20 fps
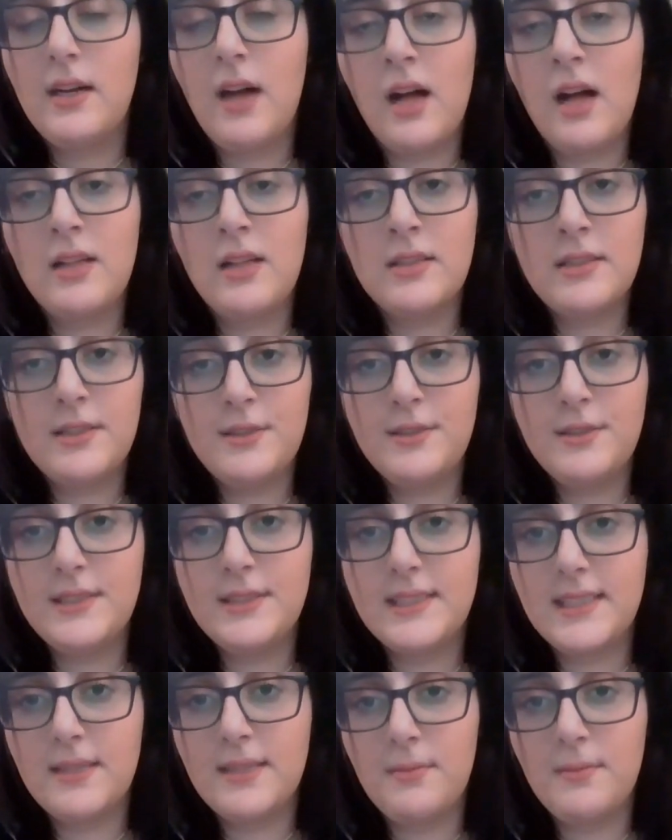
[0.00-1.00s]
I'll include
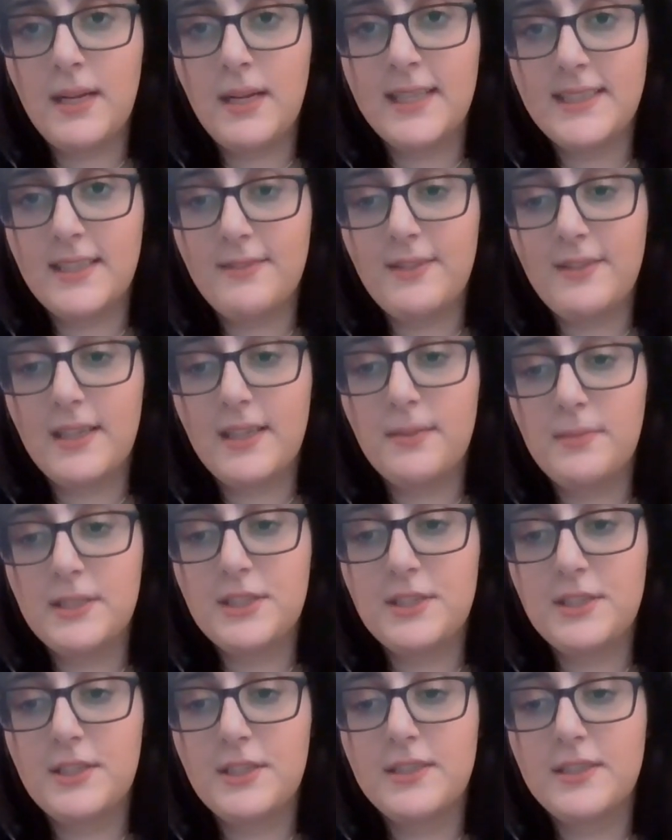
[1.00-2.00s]
some identifying
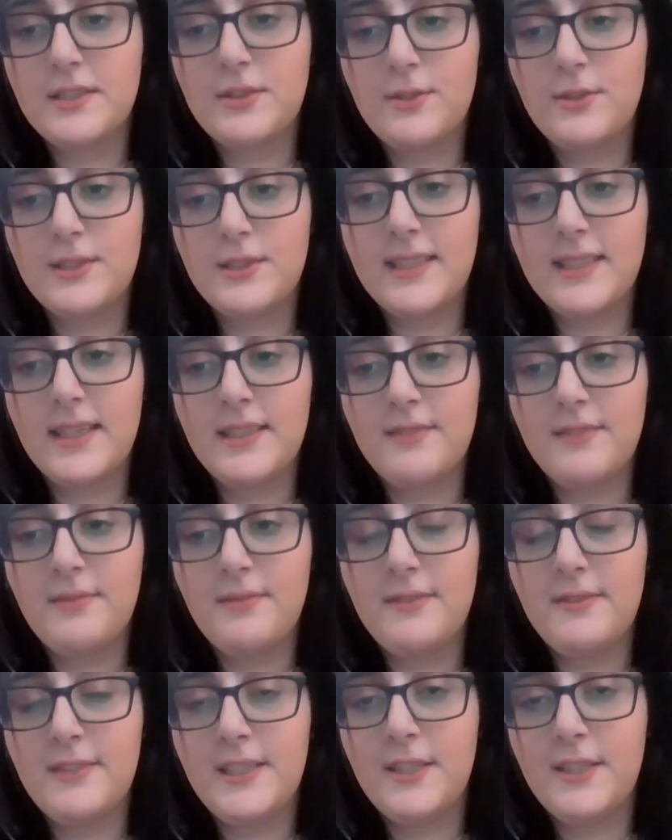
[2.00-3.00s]
pictures towards the end of
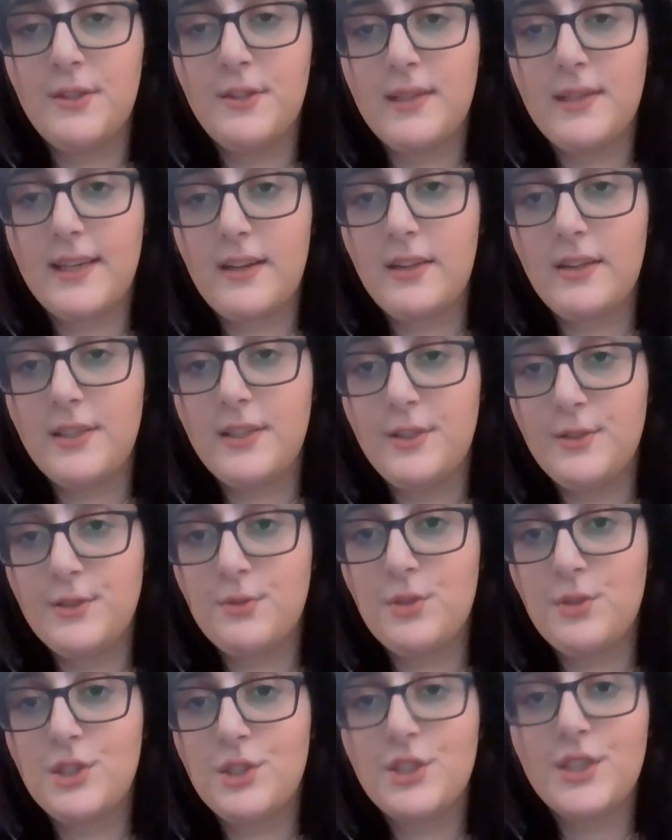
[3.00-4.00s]
my video, like
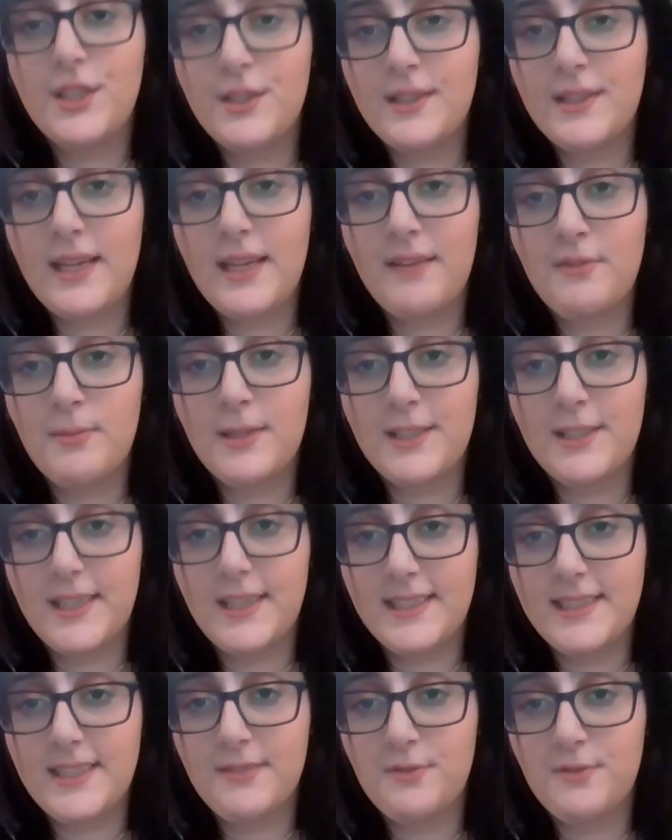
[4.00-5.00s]
usual, so you can have a better
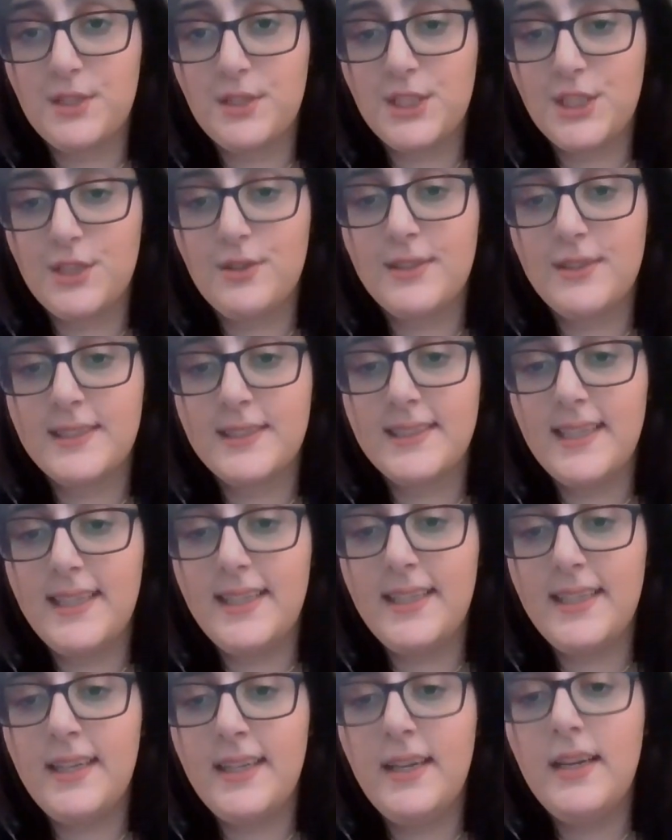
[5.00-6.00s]
idea of what she looks
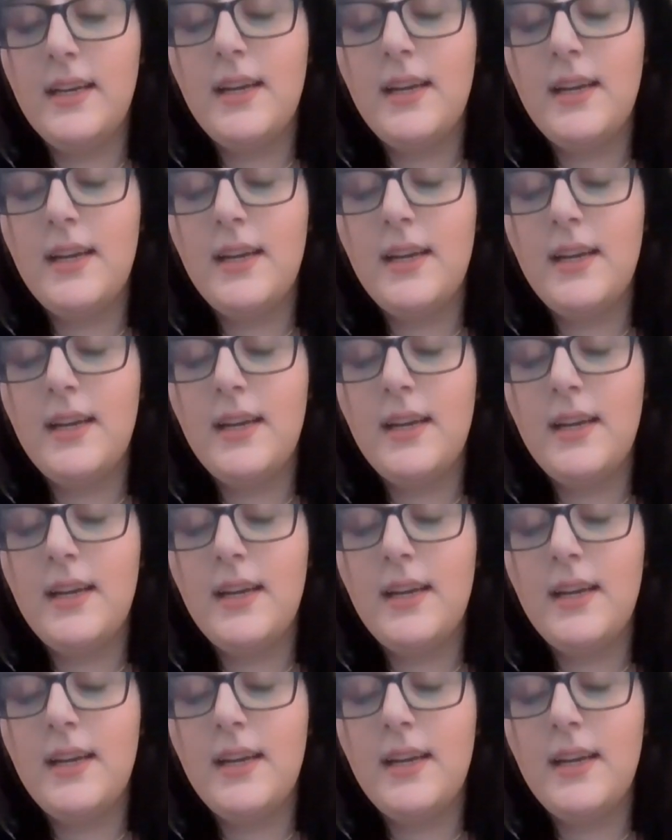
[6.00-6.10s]
like.